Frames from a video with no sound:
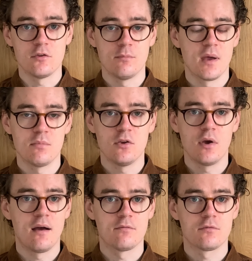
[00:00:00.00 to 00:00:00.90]
Maybe you
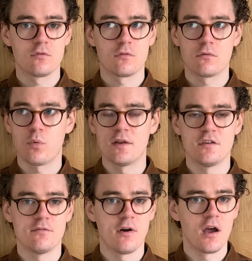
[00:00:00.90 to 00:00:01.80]
have
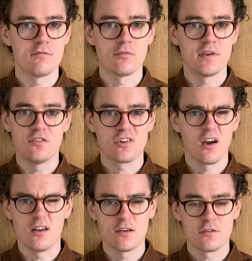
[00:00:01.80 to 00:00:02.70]
25 of each
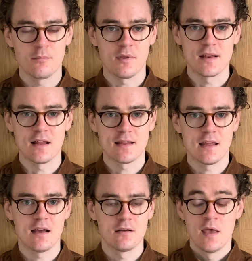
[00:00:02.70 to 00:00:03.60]
color, something like that.